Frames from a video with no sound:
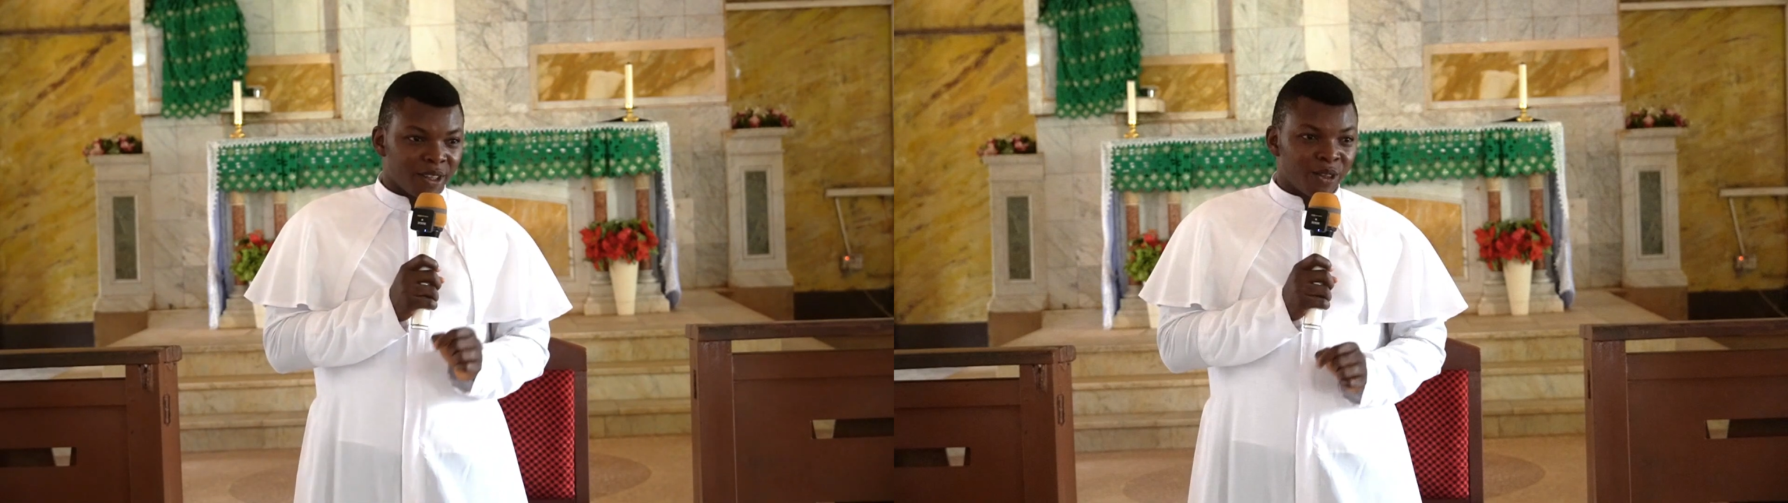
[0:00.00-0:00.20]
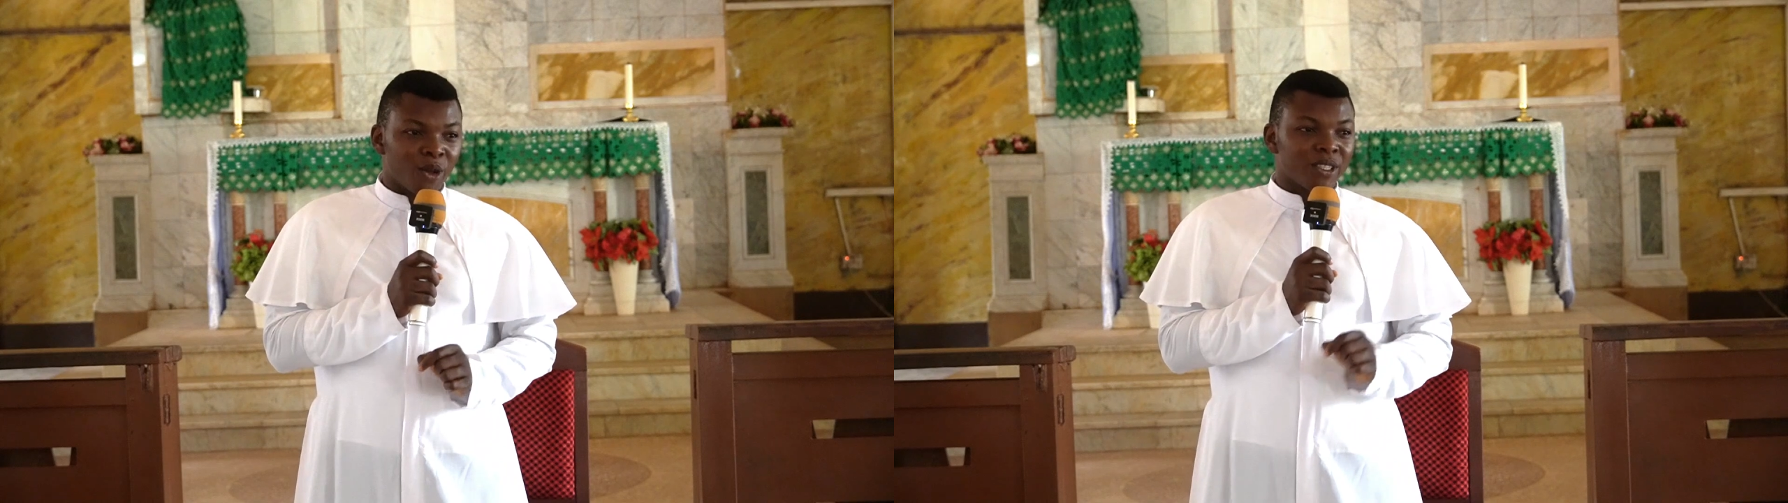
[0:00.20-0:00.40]

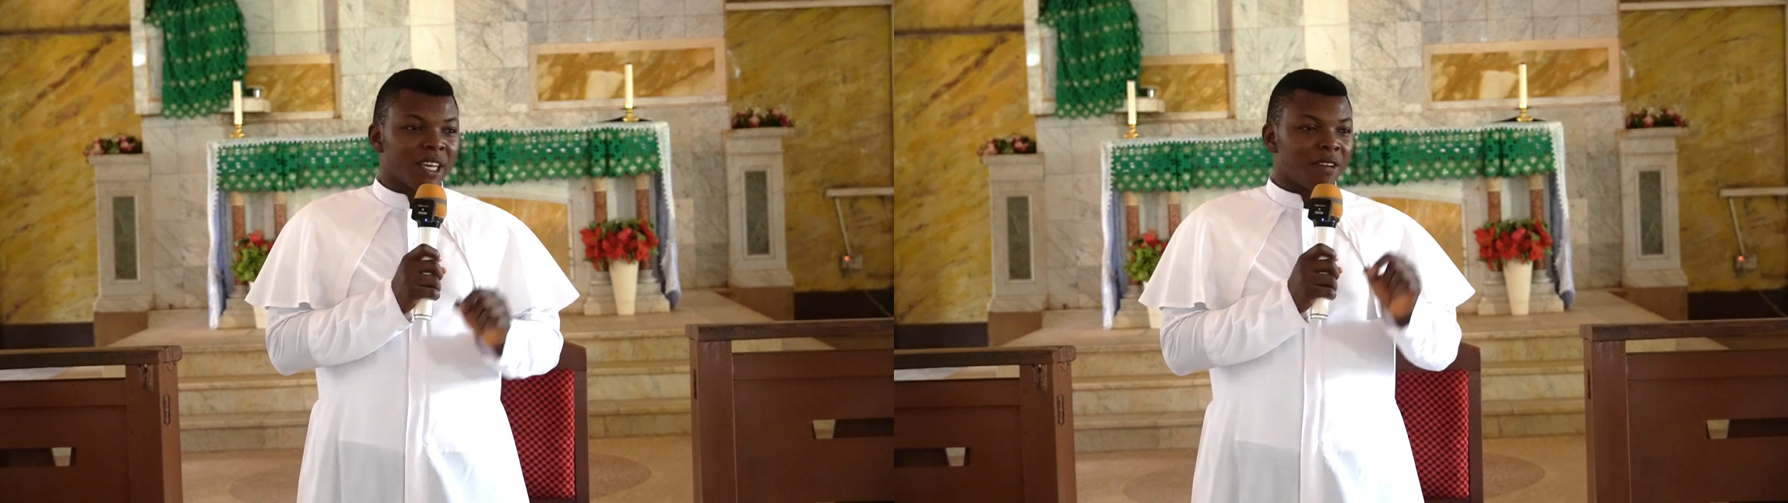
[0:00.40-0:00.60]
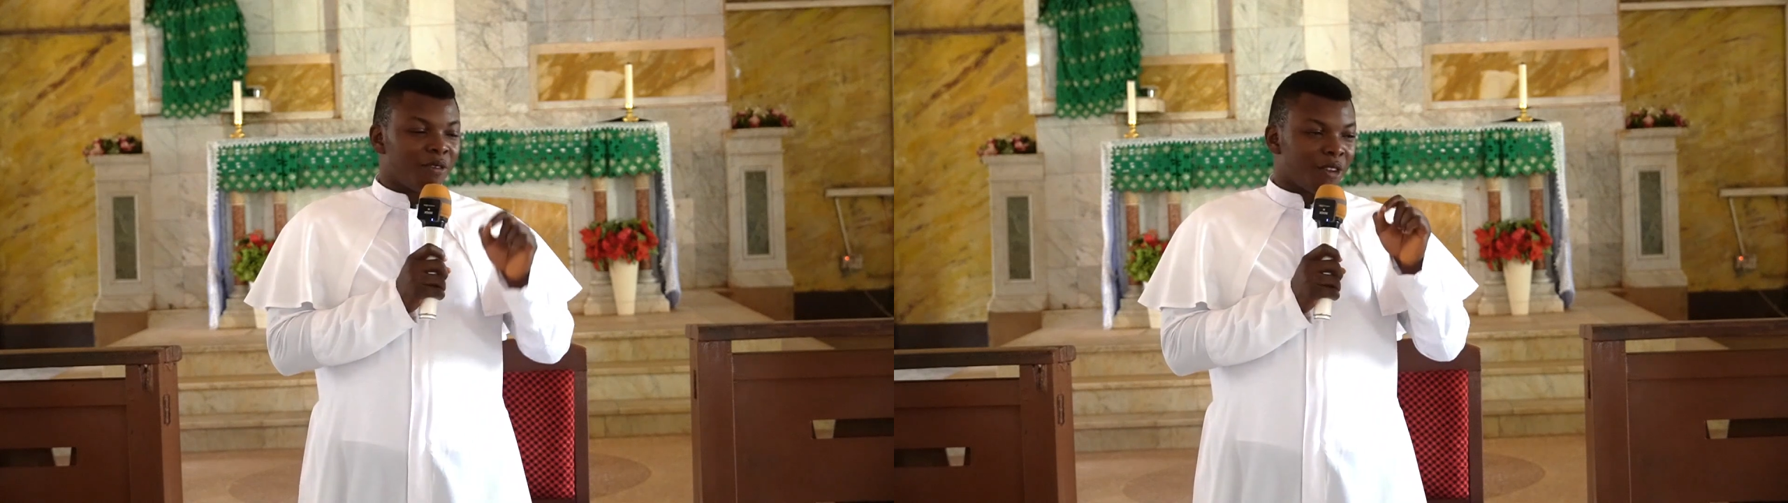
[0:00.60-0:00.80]
dot
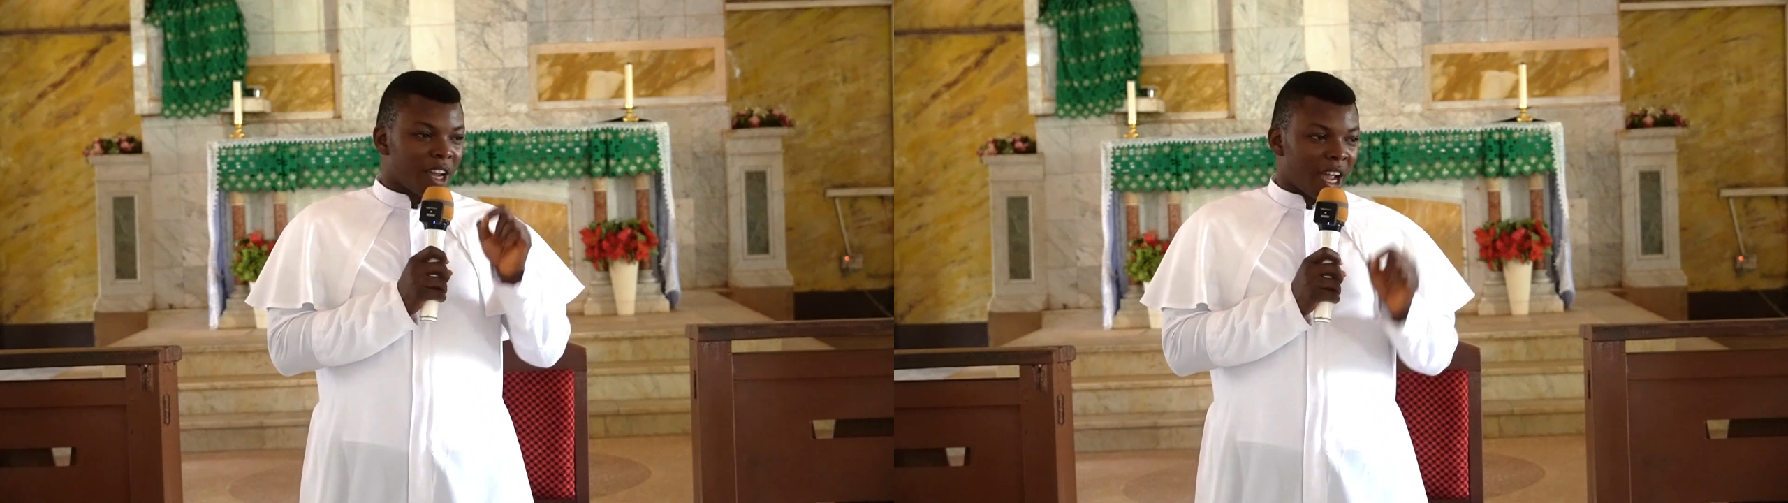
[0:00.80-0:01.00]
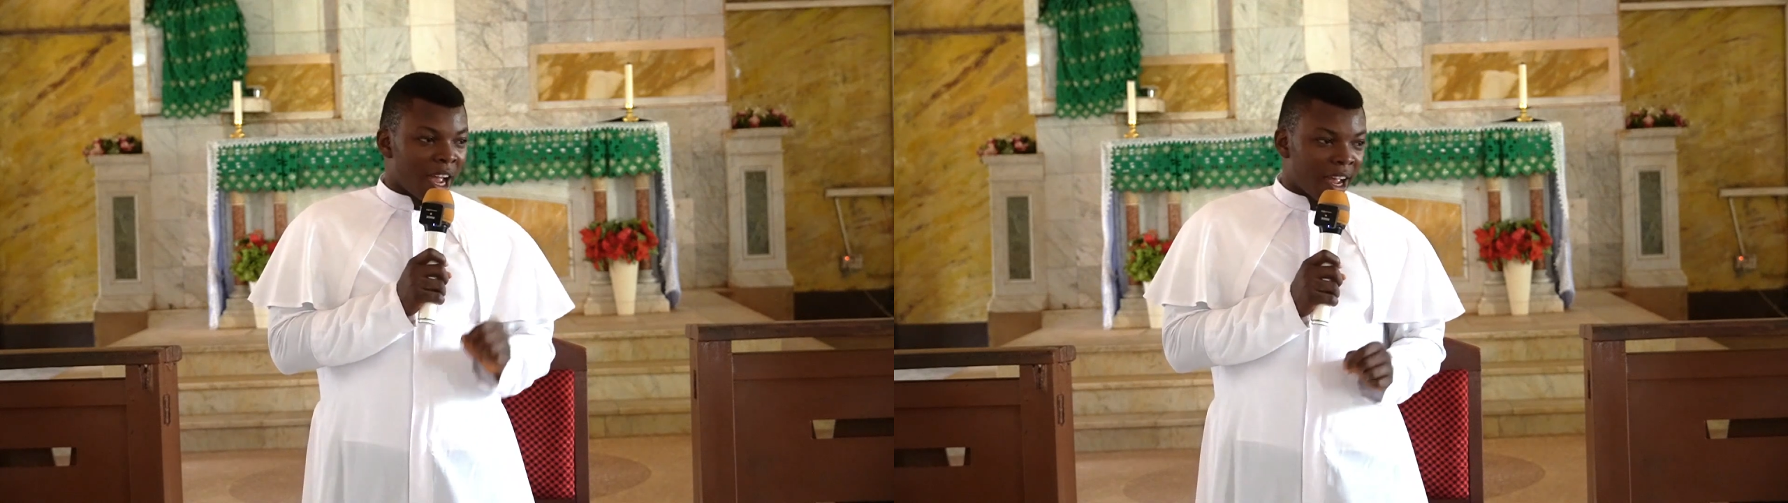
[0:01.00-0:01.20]

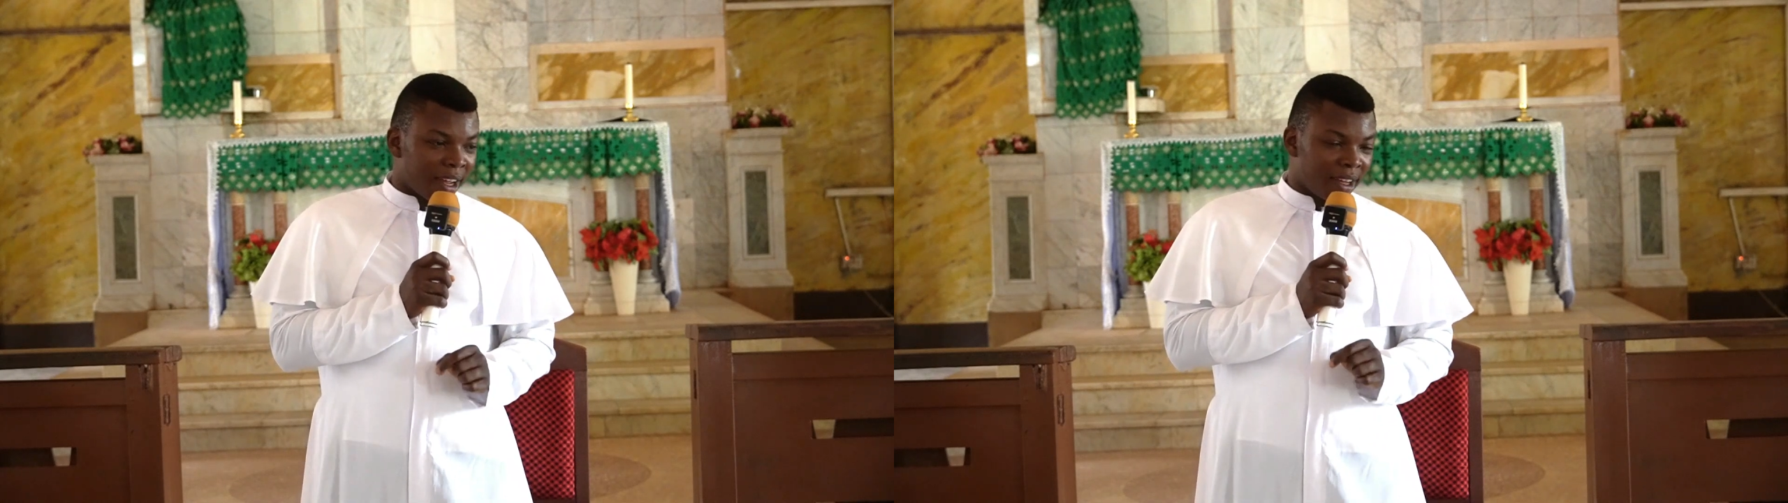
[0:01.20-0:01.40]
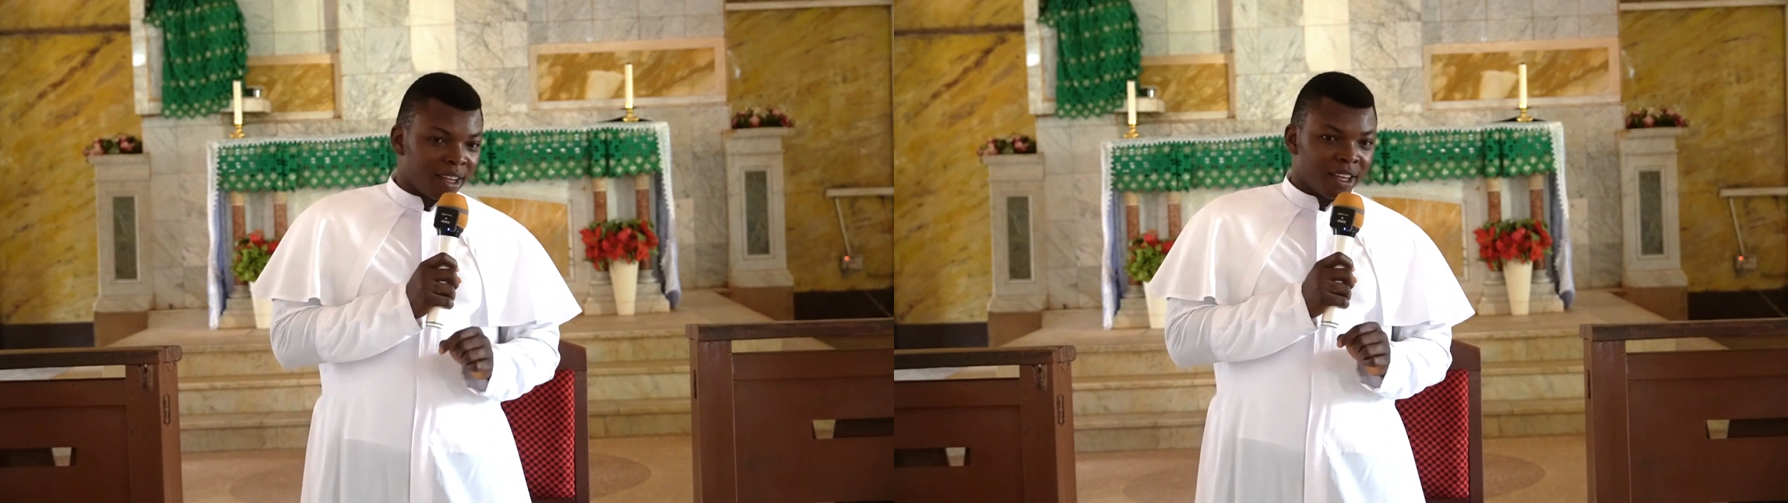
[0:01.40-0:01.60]
every
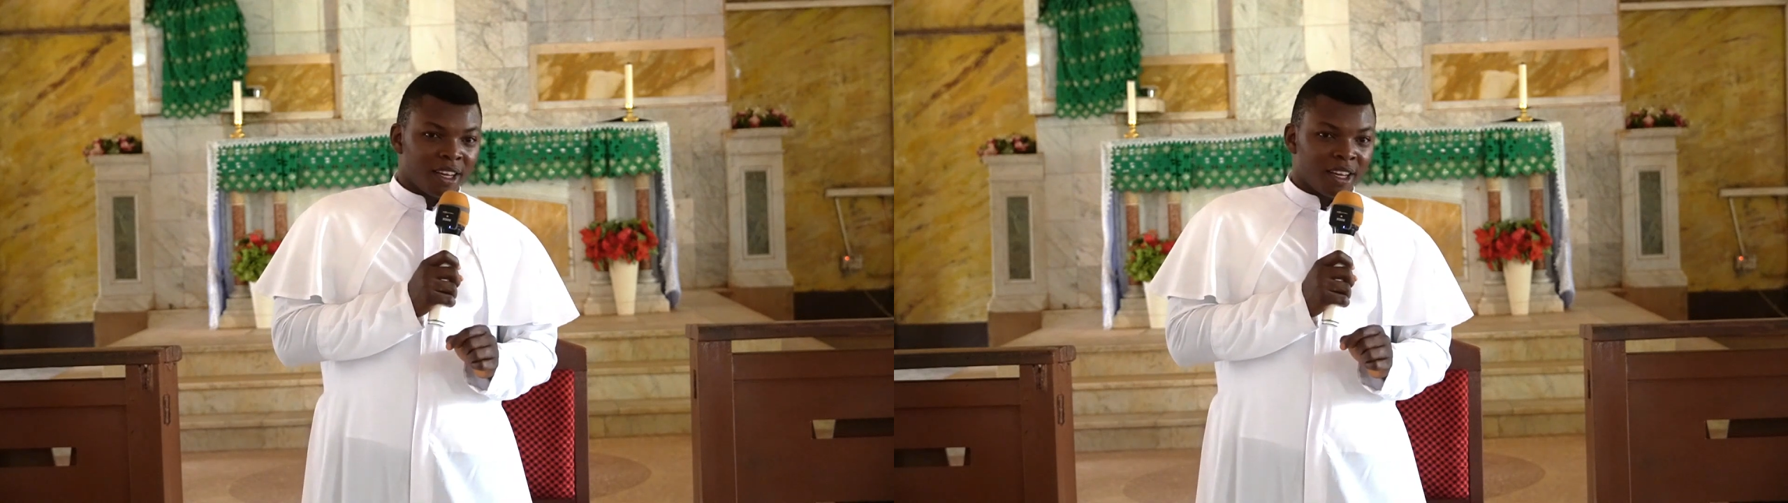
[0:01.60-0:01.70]
I,